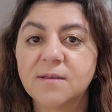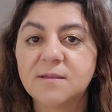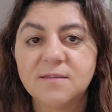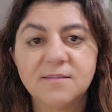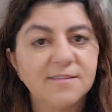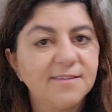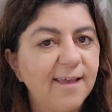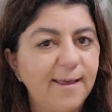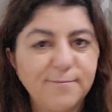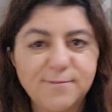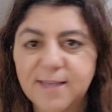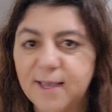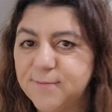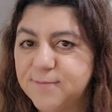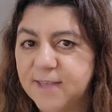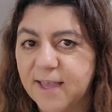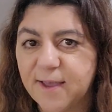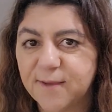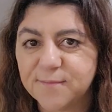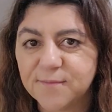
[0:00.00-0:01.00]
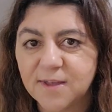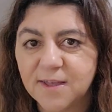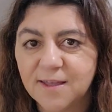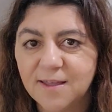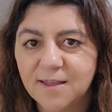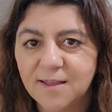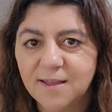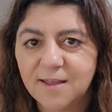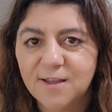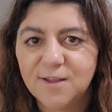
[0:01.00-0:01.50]

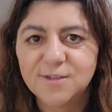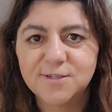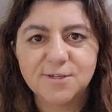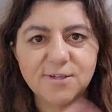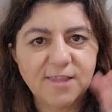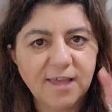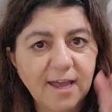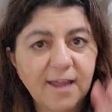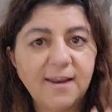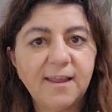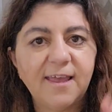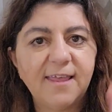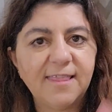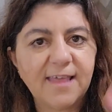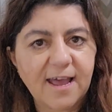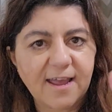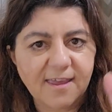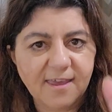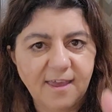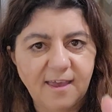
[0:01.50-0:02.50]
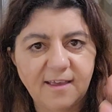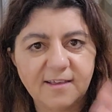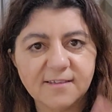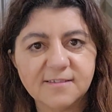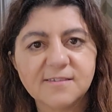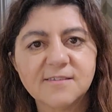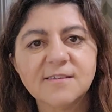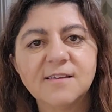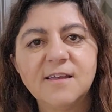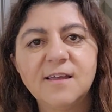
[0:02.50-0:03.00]
So then in that
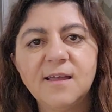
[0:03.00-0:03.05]
case,